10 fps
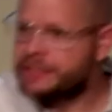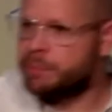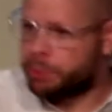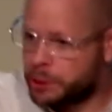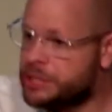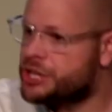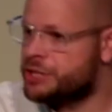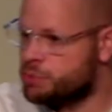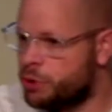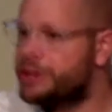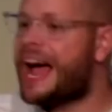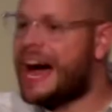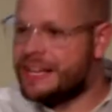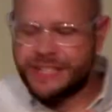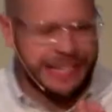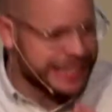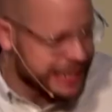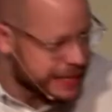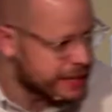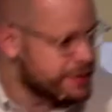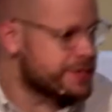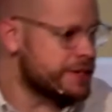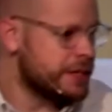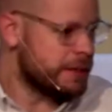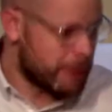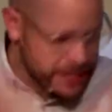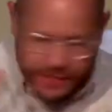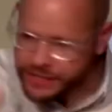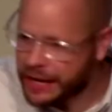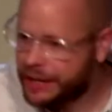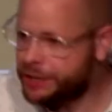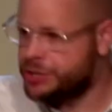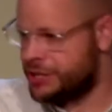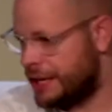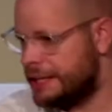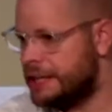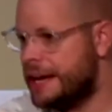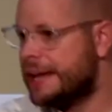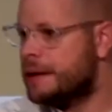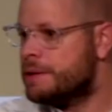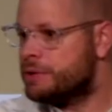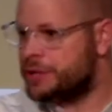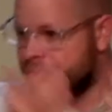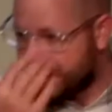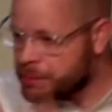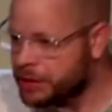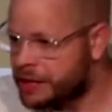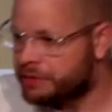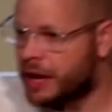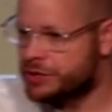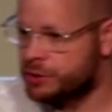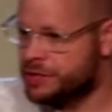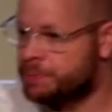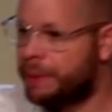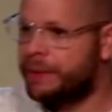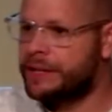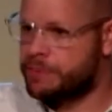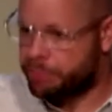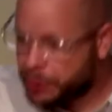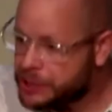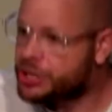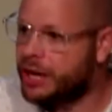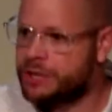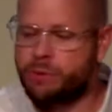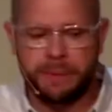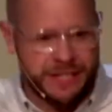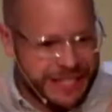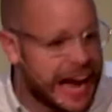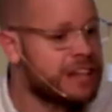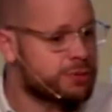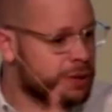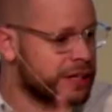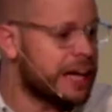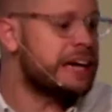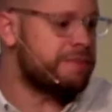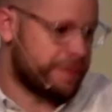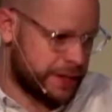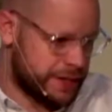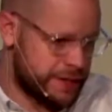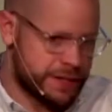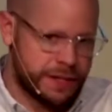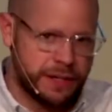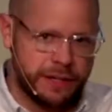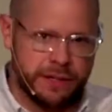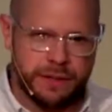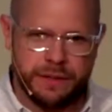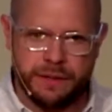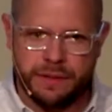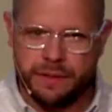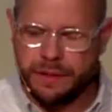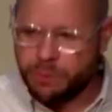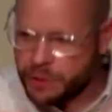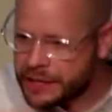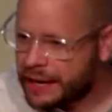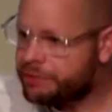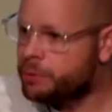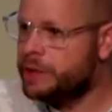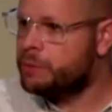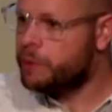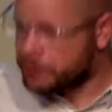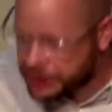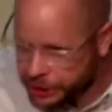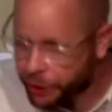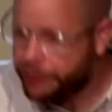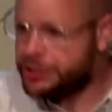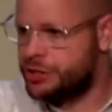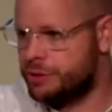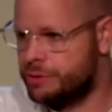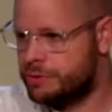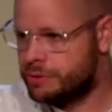to preach his word as it is, the best as I understand it, the enabling of God's Holy Spirit to preach God's word, because that's where life is. And week after week, we will encourage you